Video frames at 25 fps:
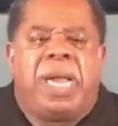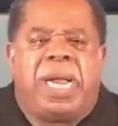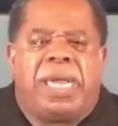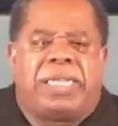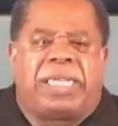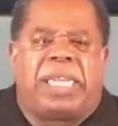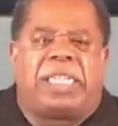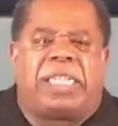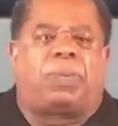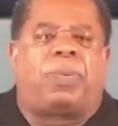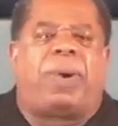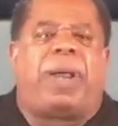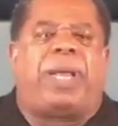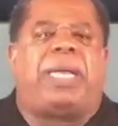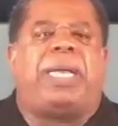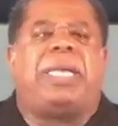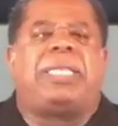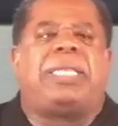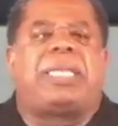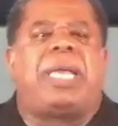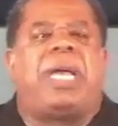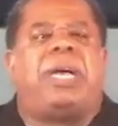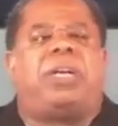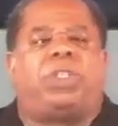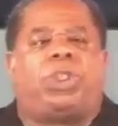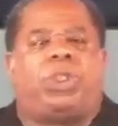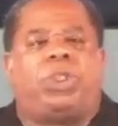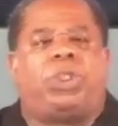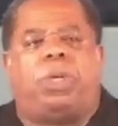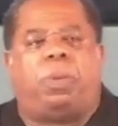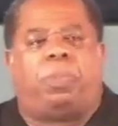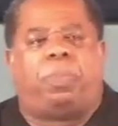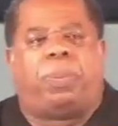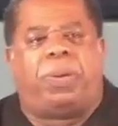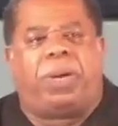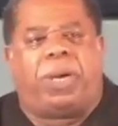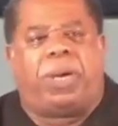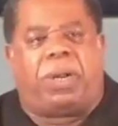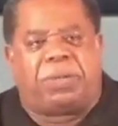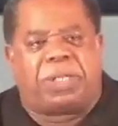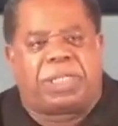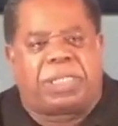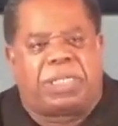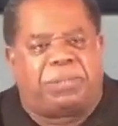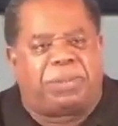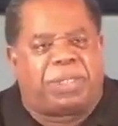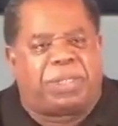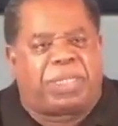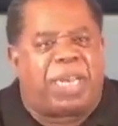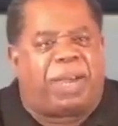And that's why he tells you to put on
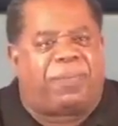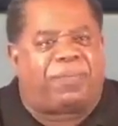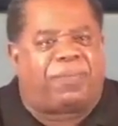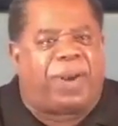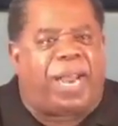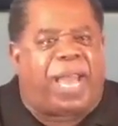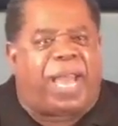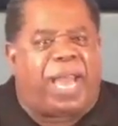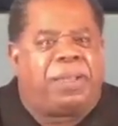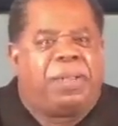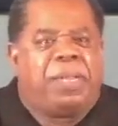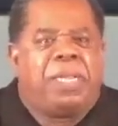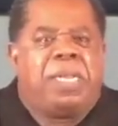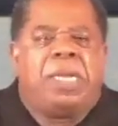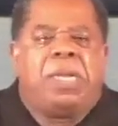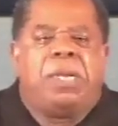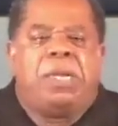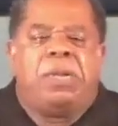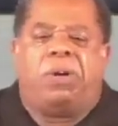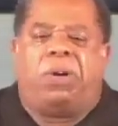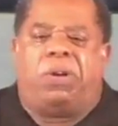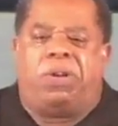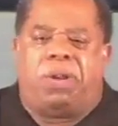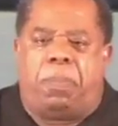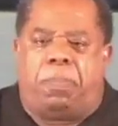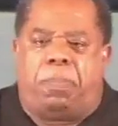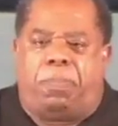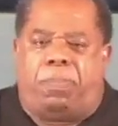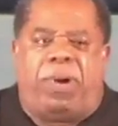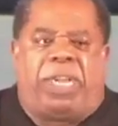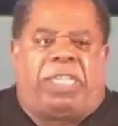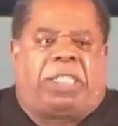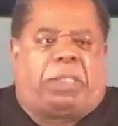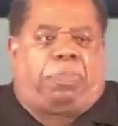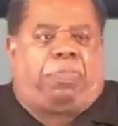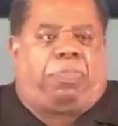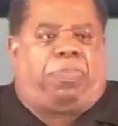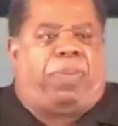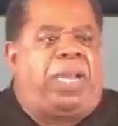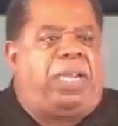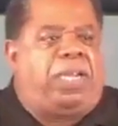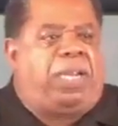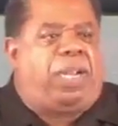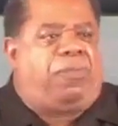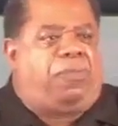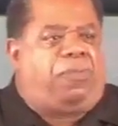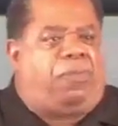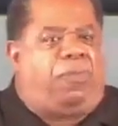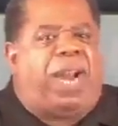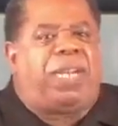some stuff like, you know, the breastplate
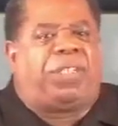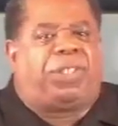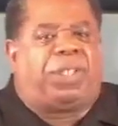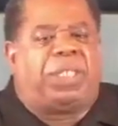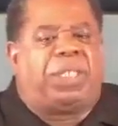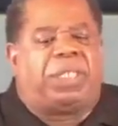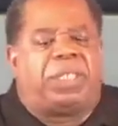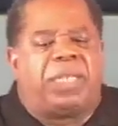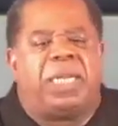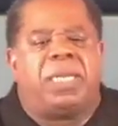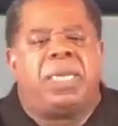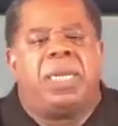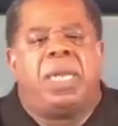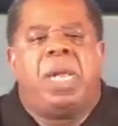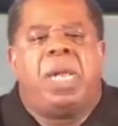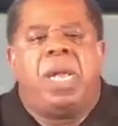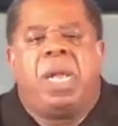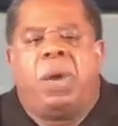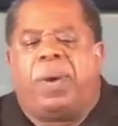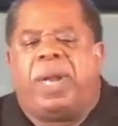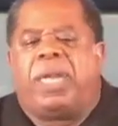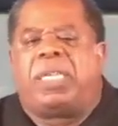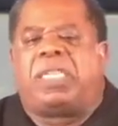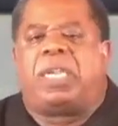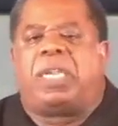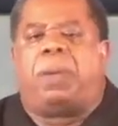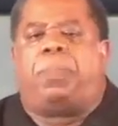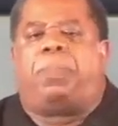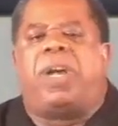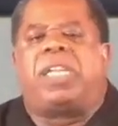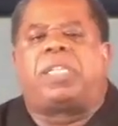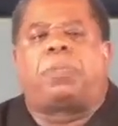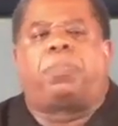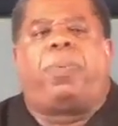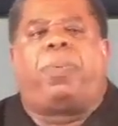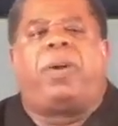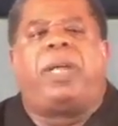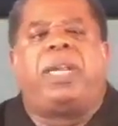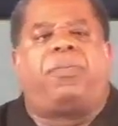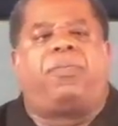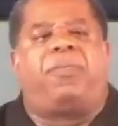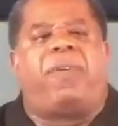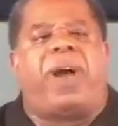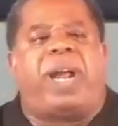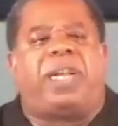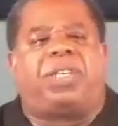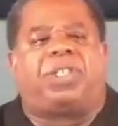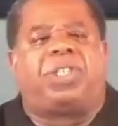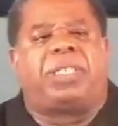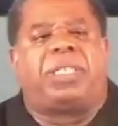of righteousness. What is the breastplate of
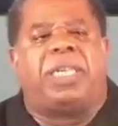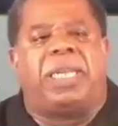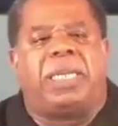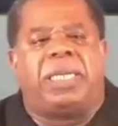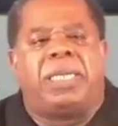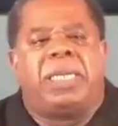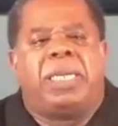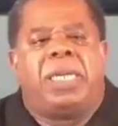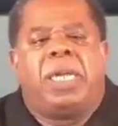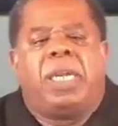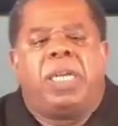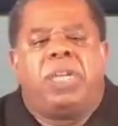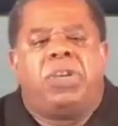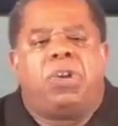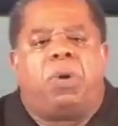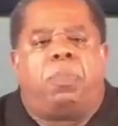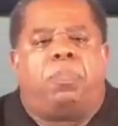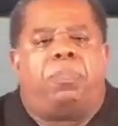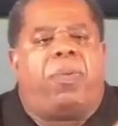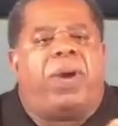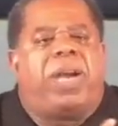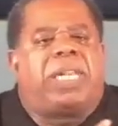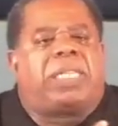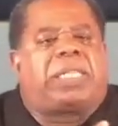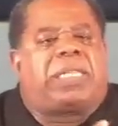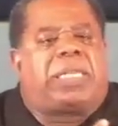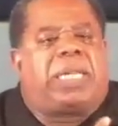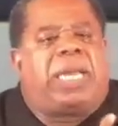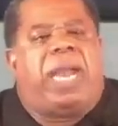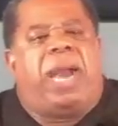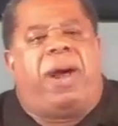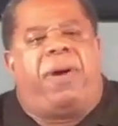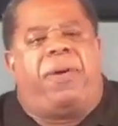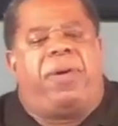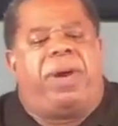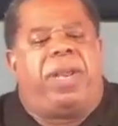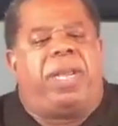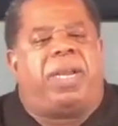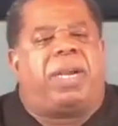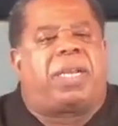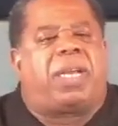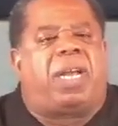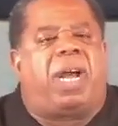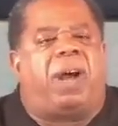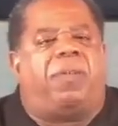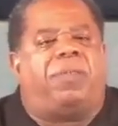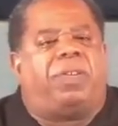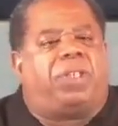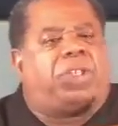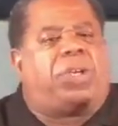righteousness? Your breast area
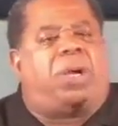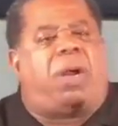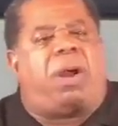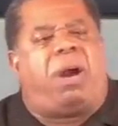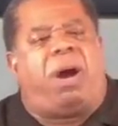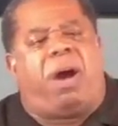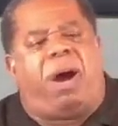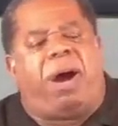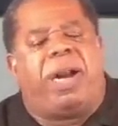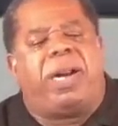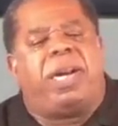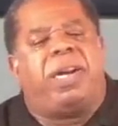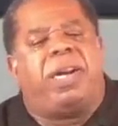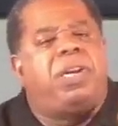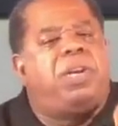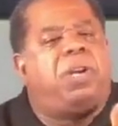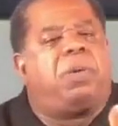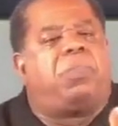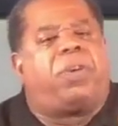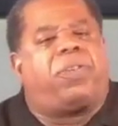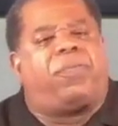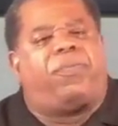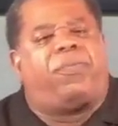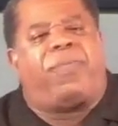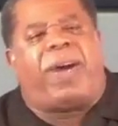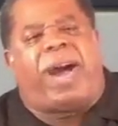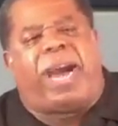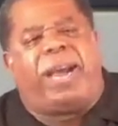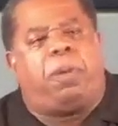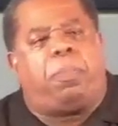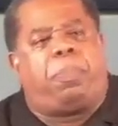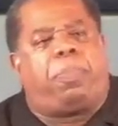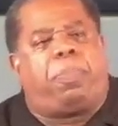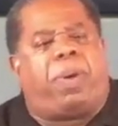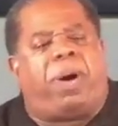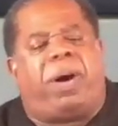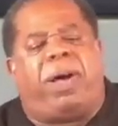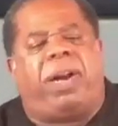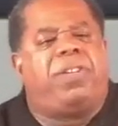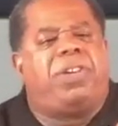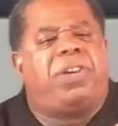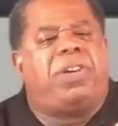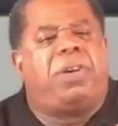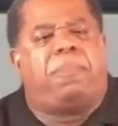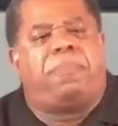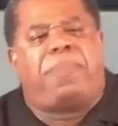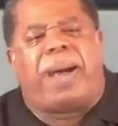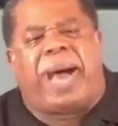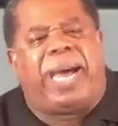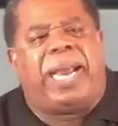covers your heart and your most vital part of
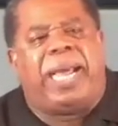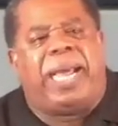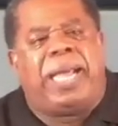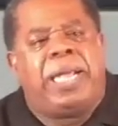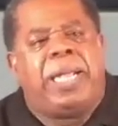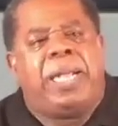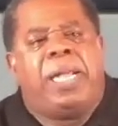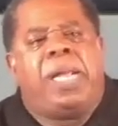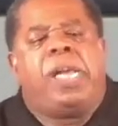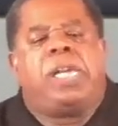your body.